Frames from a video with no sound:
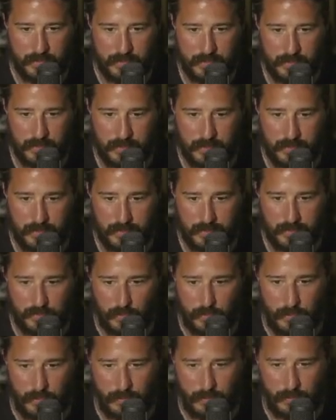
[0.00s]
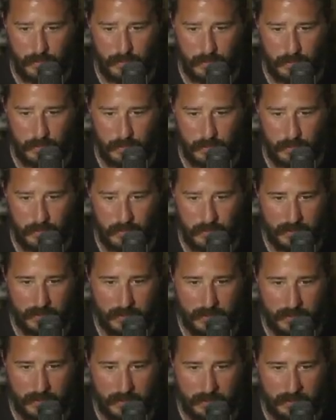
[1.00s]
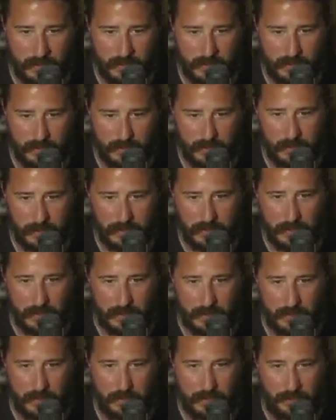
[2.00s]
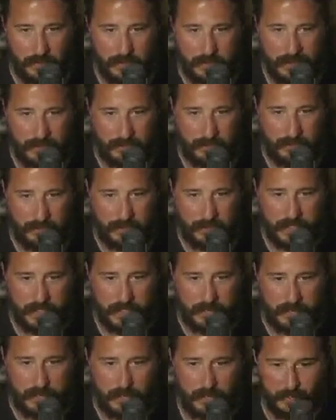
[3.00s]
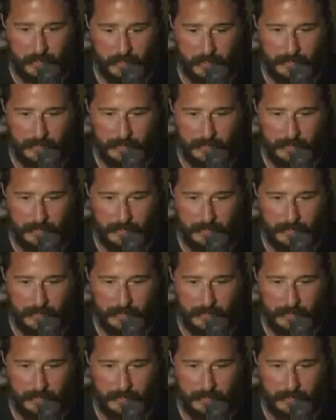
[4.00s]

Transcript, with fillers: as a Northwest sports fan. Oh, see, missed tackle.